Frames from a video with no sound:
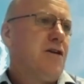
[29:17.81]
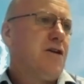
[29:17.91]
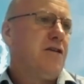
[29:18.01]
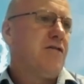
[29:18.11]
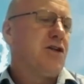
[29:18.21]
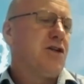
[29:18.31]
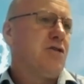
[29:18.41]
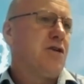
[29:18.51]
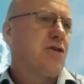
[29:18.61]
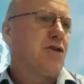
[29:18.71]
innovation
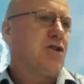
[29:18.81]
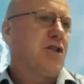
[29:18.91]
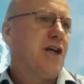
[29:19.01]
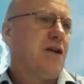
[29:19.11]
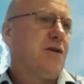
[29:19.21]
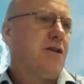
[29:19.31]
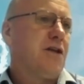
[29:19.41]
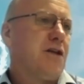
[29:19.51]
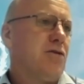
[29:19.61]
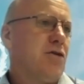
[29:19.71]
thing on a stand and
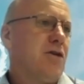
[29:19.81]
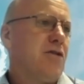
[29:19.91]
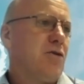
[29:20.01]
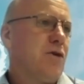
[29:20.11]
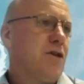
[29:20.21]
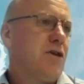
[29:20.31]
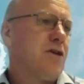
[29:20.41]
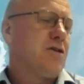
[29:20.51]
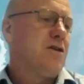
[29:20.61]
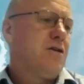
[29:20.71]
then don't do anything with it.